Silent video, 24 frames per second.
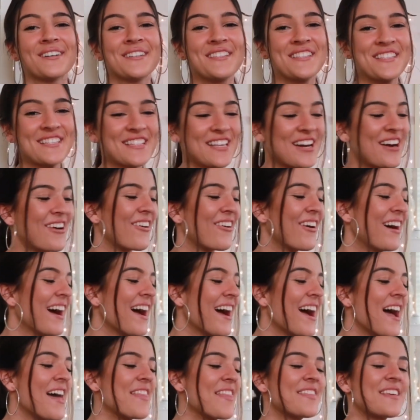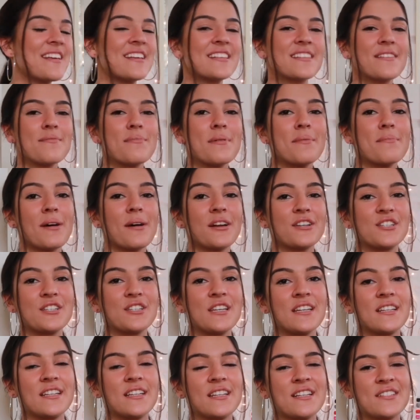So these have been much
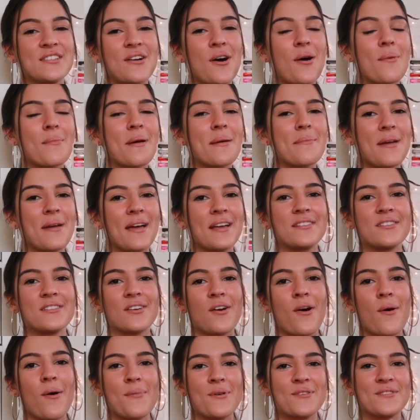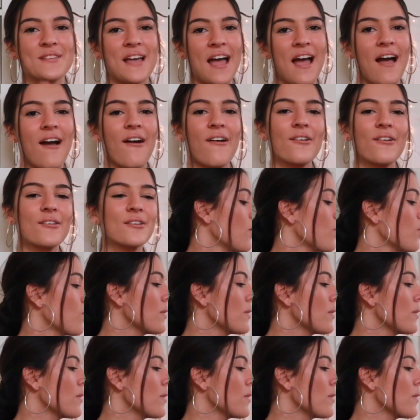needed because all my pens are almost out.